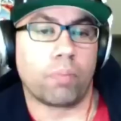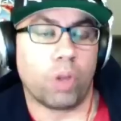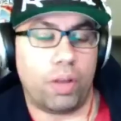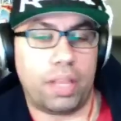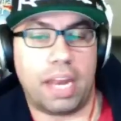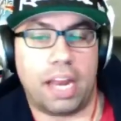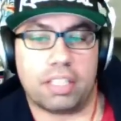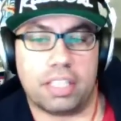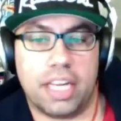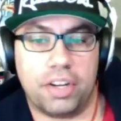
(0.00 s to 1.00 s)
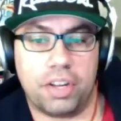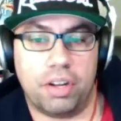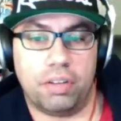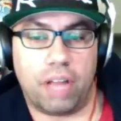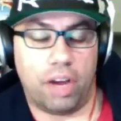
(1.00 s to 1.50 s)
And then they also tell
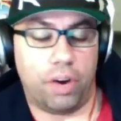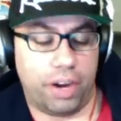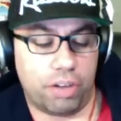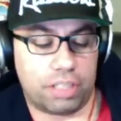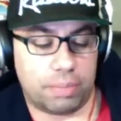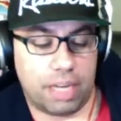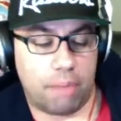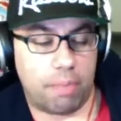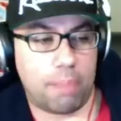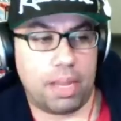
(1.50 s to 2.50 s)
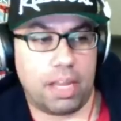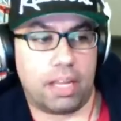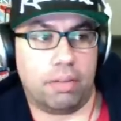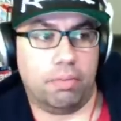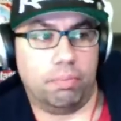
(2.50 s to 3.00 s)
you like, oh, here's something that might
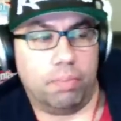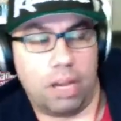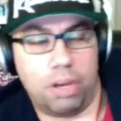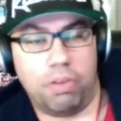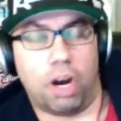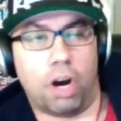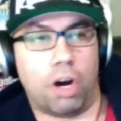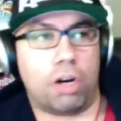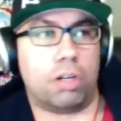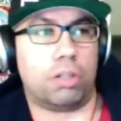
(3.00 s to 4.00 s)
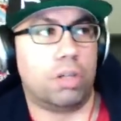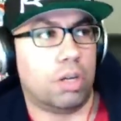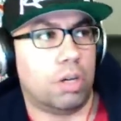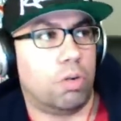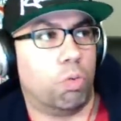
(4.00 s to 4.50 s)
be that you would all
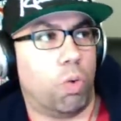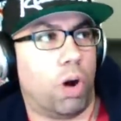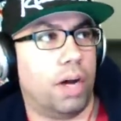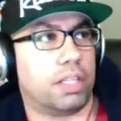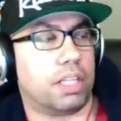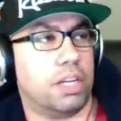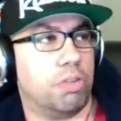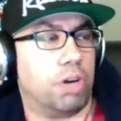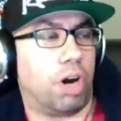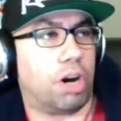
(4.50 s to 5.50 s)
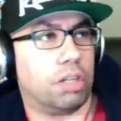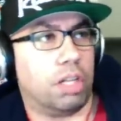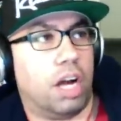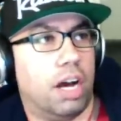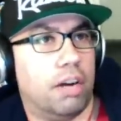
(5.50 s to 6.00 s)
want and you would
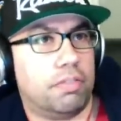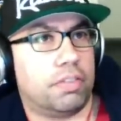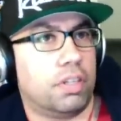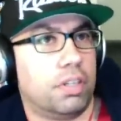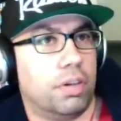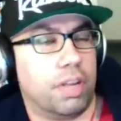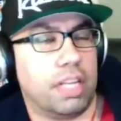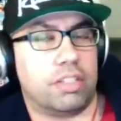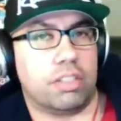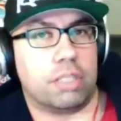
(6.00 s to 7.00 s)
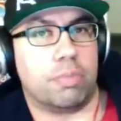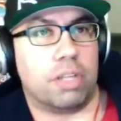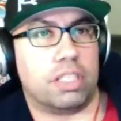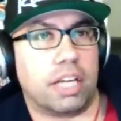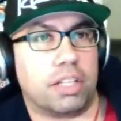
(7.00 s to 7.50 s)
all love, or at least there's a
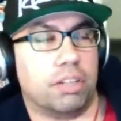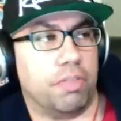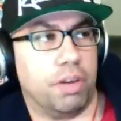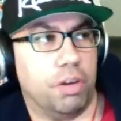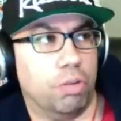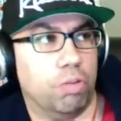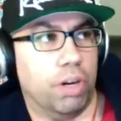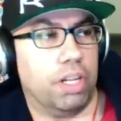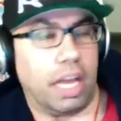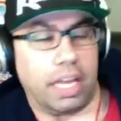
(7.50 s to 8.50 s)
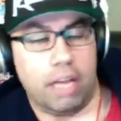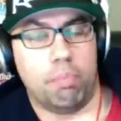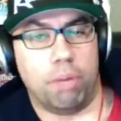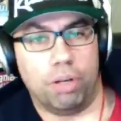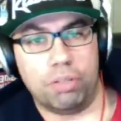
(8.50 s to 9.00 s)
small sector of you who would like
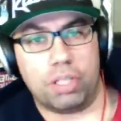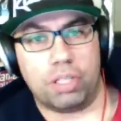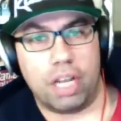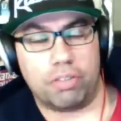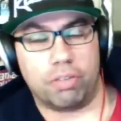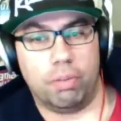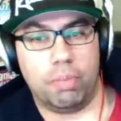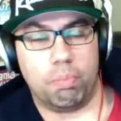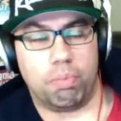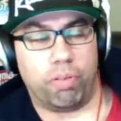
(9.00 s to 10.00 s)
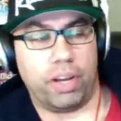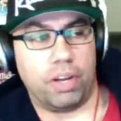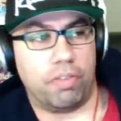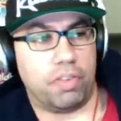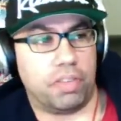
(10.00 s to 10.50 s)
Impulse. That's from the
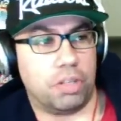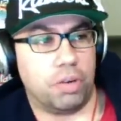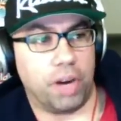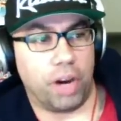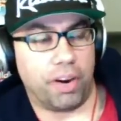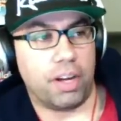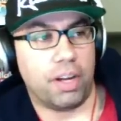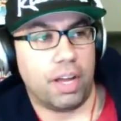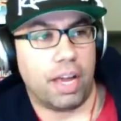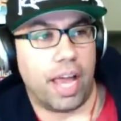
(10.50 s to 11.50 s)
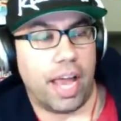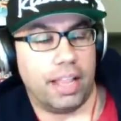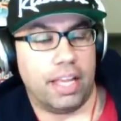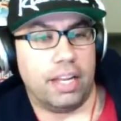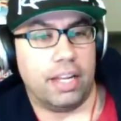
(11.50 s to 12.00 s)
pre New Fifty Two era,
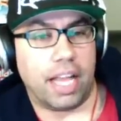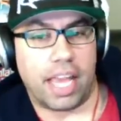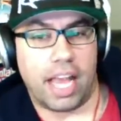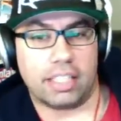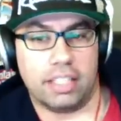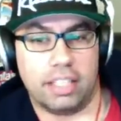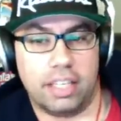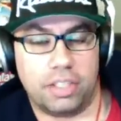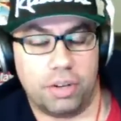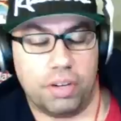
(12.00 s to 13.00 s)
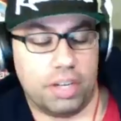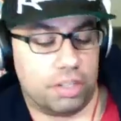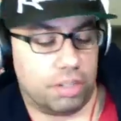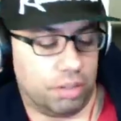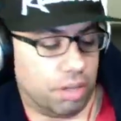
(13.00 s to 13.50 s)
and then they cancel it and turn it
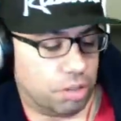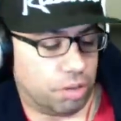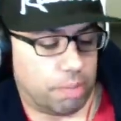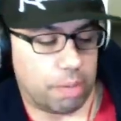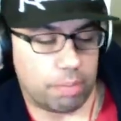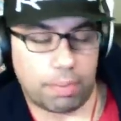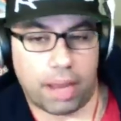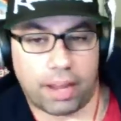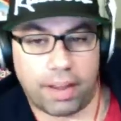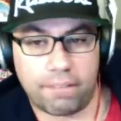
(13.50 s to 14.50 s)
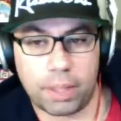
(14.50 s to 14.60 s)
into a trade paperback.